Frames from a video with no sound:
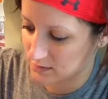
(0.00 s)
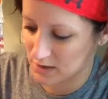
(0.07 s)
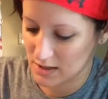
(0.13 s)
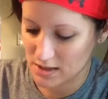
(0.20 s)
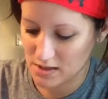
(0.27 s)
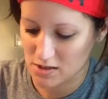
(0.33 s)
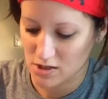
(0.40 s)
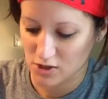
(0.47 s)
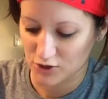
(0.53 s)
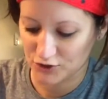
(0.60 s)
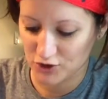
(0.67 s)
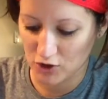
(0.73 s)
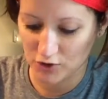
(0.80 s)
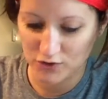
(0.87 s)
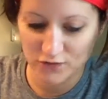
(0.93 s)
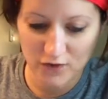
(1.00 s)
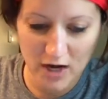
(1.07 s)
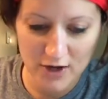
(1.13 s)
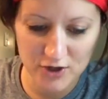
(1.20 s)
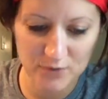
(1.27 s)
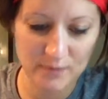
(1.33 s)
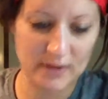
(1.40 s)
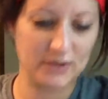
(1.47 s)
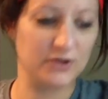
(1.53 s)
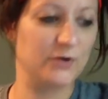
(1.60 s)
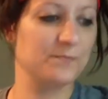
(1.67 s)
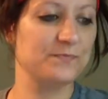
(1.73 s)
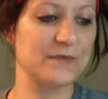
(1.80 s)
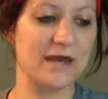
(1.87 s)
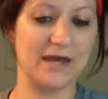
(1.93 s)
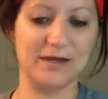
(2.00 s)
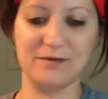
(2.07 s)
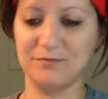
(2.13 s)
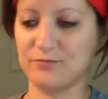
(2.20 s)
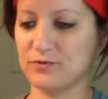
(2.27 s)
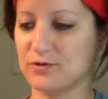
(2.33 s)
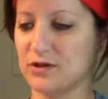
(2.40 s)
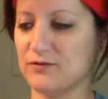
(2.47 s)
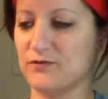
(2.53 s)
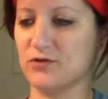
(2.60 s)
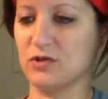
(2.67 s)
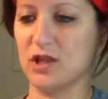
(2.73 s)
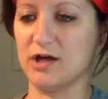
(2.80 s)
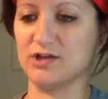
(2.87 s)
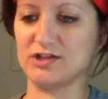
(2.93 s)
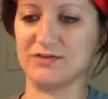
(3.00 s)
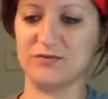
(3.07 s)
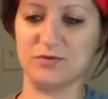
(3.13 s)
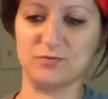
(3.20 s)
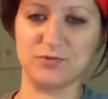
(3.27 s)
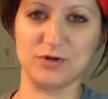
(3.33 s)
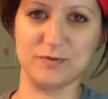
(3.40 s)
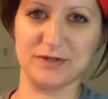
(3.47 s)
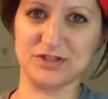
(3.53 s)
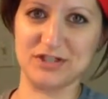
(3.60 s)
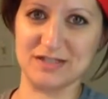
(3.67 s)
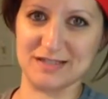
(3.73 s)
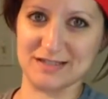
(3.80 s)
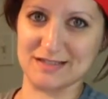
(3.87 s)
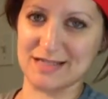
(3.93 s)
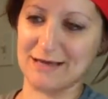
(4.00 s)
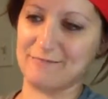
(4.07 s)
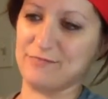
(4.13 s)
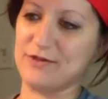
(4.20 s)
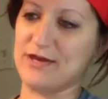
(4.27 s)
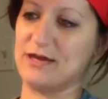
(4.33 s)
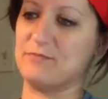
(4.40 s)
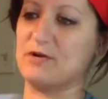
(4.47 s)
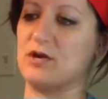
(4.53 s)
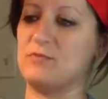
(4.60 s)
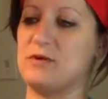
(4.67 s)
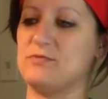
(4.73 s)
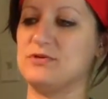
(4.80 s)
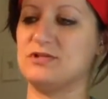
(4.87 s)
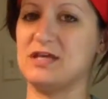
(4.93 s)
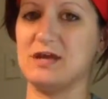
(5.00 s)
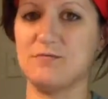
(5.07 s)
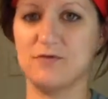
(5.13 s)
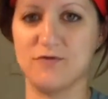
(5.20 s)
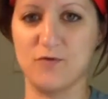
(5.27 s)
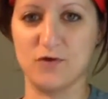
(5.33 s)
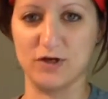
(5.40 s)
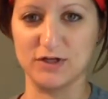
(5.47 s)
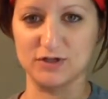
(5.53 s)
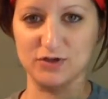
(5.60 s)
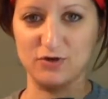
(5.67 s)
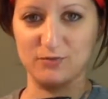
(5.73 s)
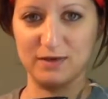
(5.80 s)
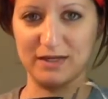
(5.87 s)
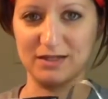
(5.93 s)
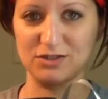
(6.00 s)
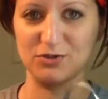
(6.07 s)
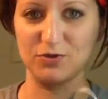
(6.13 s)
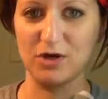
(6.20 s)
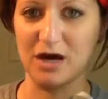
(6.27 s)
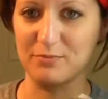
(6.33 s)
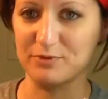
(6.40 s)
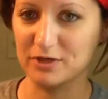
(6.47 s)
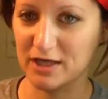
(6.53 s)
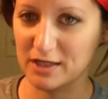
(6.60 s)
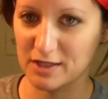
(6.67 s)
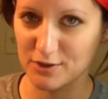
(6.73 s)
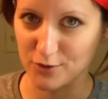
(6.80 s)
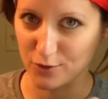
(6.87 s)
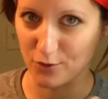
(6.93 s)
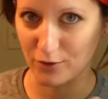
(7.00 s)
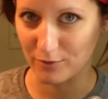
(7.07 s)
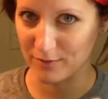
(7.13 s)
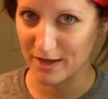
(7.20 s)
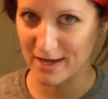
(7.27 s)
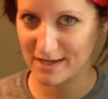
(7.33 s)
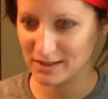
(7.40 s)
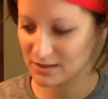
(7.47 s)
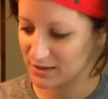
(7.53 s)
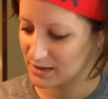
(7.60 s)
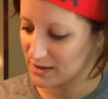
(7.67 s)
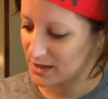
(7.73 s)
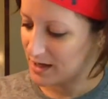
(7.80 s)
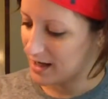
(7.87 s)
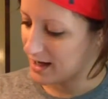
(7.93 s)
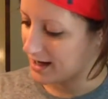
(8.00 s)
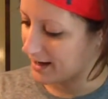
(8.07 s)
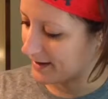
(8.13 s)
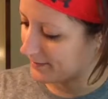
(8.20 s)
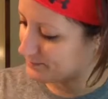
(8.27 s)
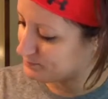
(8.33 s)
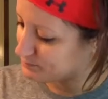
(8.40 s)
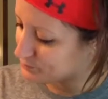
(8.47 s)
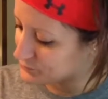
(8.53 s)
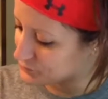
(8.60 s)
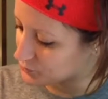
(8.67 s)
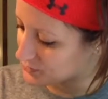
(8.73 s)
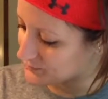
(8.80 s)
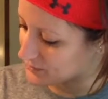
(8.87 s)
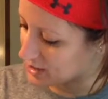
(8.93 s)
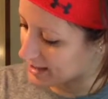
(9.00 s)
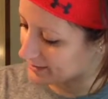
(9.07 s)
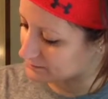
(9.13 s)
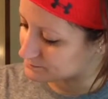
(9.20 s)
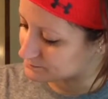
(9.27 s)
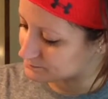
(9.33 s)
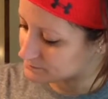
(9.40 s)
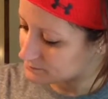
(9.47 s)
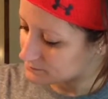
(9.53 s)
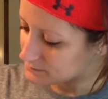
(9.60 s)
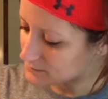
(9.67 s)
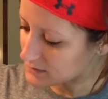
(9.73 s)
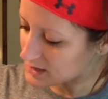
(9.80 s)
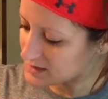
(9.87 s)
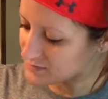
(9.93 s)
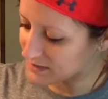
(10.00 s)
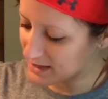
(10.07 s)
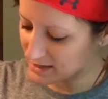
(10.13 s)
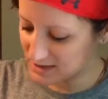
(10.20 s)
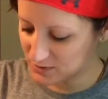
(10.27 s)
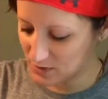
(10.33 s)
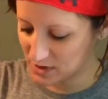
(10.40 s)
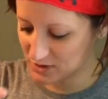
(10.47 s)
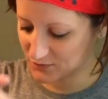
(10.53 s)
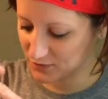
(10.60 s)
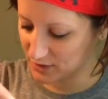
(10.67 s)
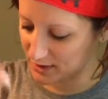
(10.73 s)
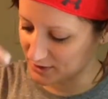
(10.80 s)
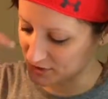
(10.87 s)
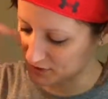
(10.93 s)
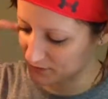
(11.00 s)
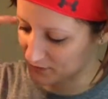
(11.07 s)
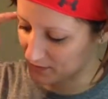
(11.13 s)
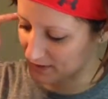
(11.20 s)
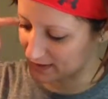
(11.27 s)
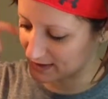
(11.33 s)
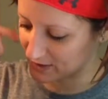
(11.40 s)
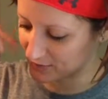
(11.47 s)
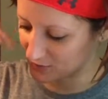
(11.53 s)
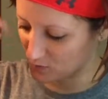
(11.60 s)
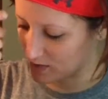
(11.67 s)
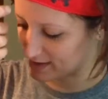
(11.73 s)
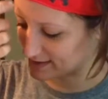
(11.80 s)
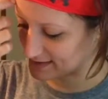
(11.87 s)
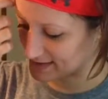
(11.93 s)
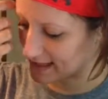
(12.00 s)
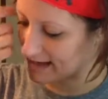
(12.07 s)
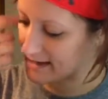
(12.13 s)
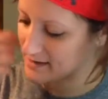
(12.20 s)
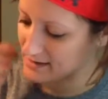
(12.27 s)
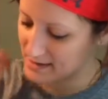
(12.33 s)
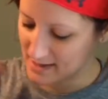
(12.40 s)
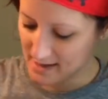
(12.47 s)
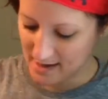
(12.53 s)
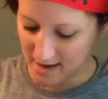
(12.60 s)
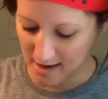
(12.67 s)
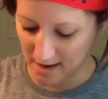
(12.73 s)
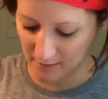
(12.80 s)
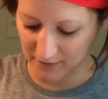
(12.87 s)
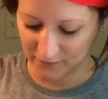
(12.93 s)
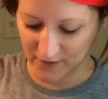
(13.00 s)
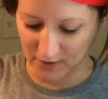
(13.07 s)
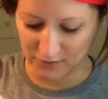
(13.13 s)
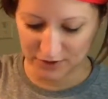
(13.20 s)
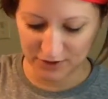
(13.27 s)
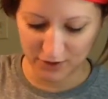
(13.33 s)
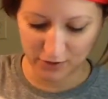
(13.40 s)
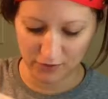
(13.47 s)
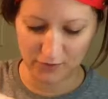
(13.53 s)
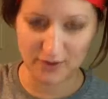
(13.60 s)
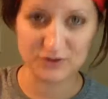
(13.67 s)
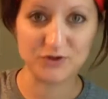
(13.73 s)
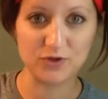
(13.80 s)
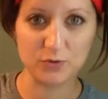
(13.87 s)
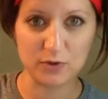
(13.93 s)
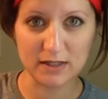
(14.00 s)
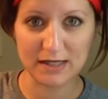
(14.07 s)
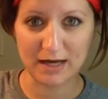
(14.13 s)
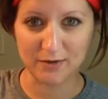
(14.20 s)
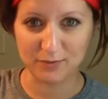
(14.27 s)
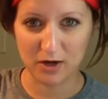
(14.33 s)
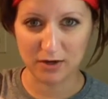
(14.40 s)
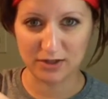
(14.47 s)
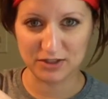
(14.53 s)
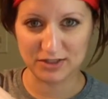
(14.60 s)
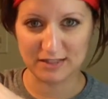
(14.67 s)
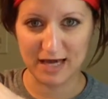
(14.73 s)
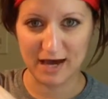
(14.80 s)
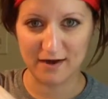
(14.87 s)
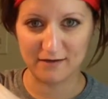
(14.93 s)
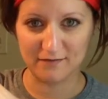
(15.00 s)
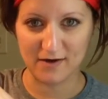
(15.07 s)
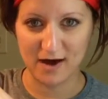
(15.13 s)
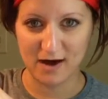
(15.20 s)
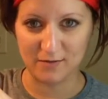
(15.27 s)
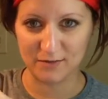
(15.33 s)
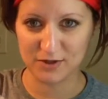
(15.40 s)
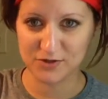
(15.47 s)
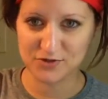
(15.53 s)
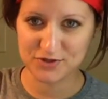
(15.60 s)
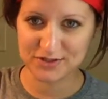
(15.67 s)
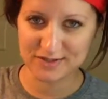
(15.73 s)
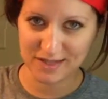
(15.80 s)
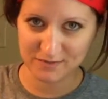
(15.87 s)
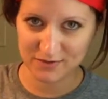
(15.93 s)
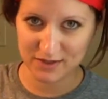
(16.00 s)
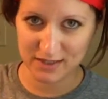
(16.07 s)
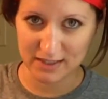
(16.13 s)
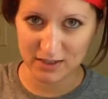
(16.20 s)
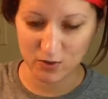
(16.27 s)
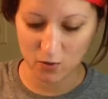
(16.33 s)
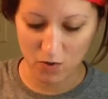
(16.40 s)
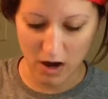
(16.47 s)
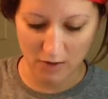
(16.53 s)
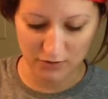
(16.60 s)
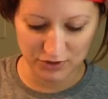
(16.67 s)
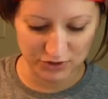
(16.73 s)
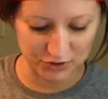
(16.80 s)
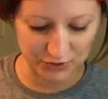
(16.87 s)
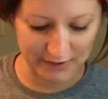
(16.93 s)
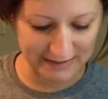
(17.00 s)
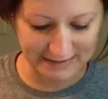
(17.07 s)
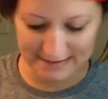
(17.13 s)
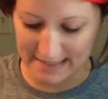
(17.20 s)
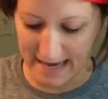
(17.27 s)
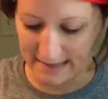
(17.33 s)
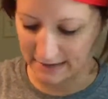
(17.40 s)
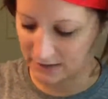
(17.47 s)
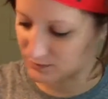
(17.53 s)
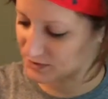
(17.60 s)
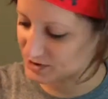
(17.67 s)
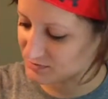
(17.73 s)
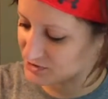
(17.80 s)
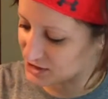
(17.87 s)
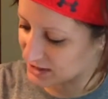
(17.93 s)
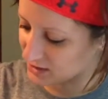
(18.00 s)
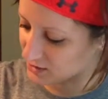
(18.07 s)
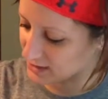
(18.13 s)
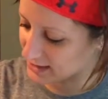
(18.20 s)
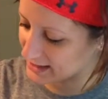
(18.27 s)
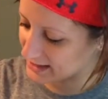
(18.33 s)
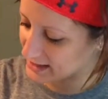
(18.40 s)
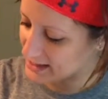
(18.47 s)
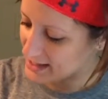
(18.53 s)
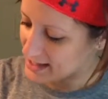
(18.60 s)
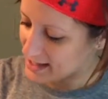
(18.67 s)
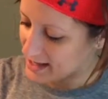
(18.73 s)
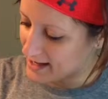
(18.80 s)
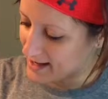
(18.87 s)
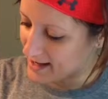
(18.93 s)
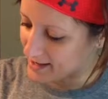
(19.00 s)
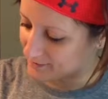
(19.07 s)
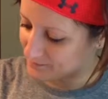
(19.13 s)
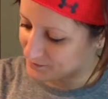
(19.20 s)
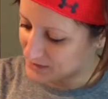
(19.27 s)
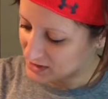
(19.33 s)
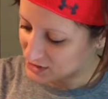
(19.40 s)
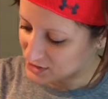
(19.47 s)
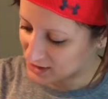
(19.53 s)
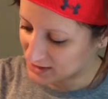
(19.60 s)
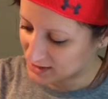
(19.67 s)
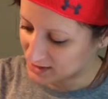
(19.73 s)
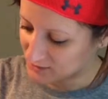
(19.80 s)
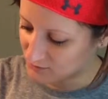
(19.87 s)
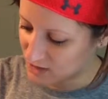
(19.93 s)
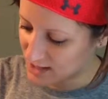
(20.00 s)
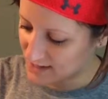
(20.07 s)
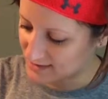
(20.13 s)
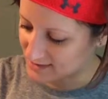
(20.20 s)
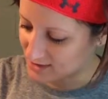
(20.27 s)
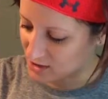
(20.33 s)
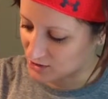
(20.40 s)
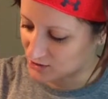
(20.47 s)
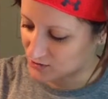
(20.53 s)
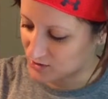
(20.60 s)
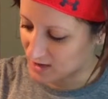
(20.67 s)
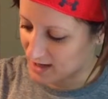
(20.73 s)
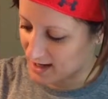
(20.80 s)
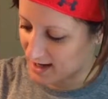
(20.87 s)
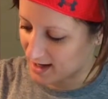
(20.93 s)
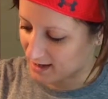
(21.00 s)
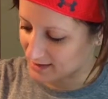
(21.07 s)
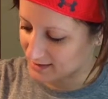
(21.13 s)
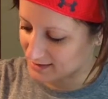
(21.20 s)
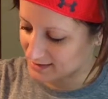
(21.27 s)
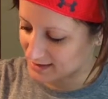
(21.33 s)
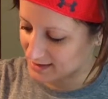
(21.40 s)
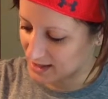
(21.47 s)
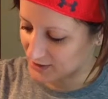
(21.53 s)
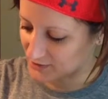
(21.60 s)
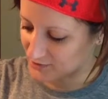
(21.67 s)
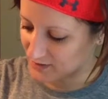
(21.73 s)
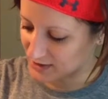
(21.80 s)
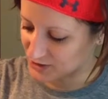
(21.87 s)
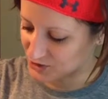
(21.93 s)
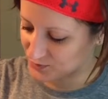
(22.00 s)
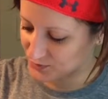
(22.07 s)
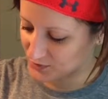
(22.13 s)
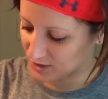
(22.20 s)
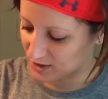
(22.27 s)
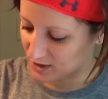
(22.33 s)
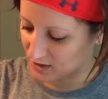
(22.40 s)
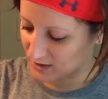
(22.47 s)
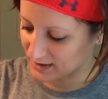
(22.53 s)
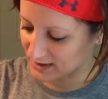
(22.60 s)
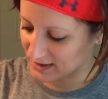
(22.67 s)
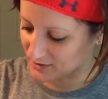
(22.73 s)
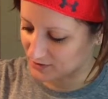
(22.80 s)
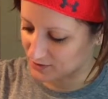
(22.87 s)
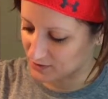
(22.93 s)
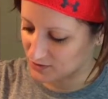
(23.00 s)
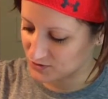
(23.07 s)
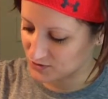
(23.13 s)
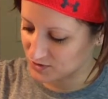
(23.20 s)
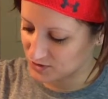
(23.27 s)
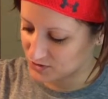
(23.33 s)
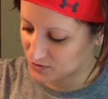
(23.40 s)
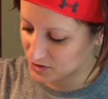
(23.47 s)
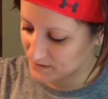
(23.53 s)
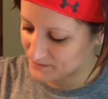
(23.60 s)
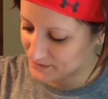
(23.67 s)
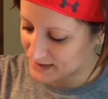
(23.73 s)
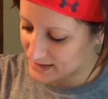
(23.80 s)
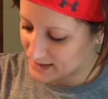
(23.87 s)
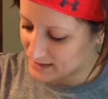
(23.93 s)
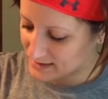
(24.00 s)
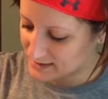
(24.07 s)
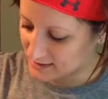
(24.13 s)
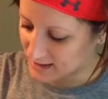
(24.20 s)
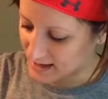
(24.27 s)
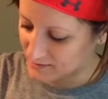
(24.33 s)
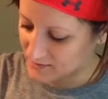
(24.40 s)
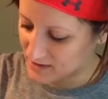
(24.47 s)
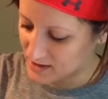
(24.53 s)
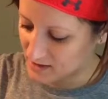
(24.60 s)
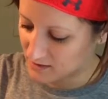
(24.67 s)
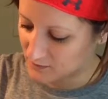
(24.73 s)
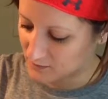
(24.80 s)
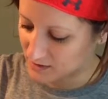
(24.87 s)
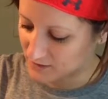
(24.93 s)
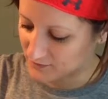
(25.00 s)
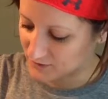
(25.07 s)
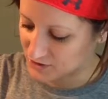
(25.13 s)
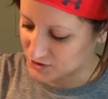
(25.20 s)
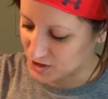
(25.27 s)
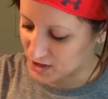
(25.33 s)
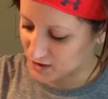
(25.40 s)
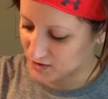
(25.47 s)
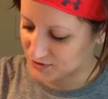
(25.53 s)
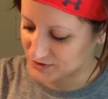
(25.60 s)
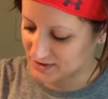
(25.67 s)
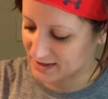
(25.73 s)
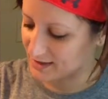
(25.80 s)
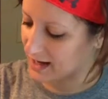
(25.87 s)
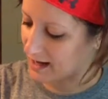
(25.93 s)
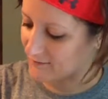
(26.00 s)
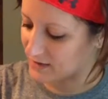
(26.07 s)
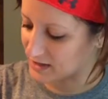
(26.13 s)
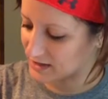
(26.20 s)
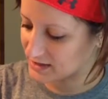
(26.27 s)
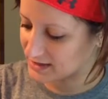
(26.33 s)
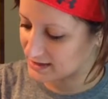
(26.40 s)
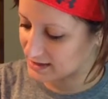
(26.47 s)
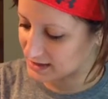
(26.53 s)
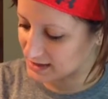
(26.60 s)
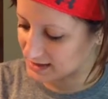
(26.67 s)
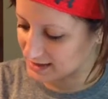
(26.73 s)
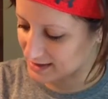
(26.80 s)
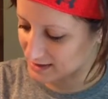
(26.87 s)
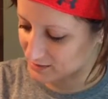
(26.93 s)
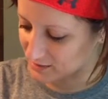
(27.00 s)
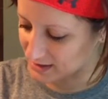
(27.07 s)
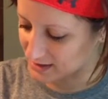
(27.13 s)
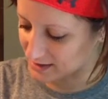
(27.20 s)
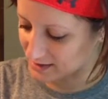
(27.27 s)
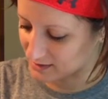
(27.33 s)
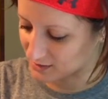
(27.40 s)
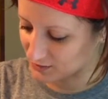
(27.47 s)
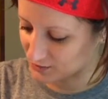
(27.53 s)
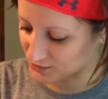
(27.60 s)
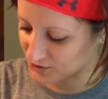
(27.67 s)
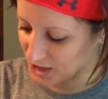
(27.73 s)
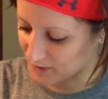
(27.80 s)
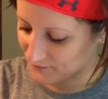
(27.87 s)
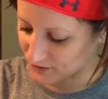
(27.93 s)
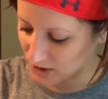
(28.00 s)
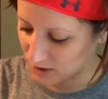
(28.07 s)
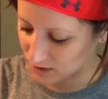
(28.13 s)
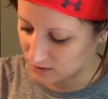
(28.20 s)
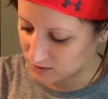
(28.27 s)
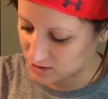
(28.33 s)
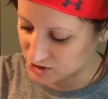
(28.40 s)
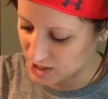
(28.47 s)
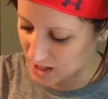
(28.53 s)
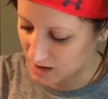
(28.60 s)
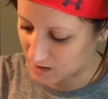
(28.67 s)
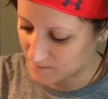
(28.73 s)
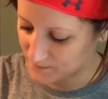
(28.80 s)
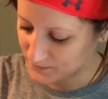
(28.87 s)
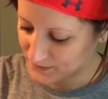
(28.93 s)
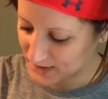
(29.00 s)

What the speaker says: Okay, so you've got your menu, and really for lunch everyone pretty much eats the same thing, but I remember saying before, like, don't make it too complicated or gourmet. So we've got spaghetti squash for lunch for Monday through Wednesday. If I were going to the rest of the week, I'd probably just have either the same thing, or I would just do like a salad with some chicken on it. Chicken and rice, and I'll do another vegetable there, and I'll get that at the grocery store. Tilapia with fish tacos. It's going to have onions in it. It's going to be in the little soft taco shell.